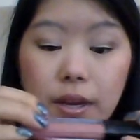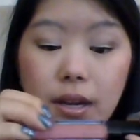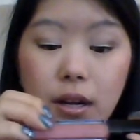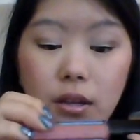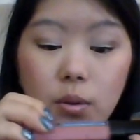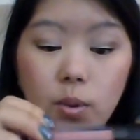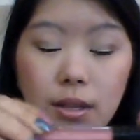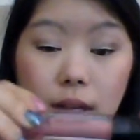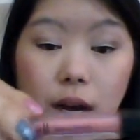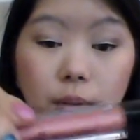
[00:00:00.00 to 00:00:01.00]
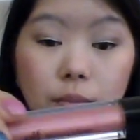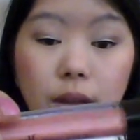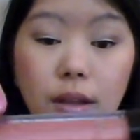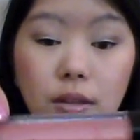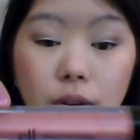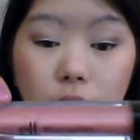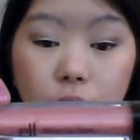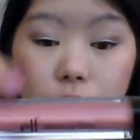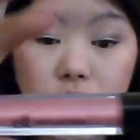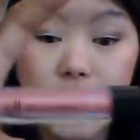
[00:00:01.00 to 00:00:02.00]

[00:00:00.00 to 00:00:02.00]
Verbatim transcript: pink color with um, little gold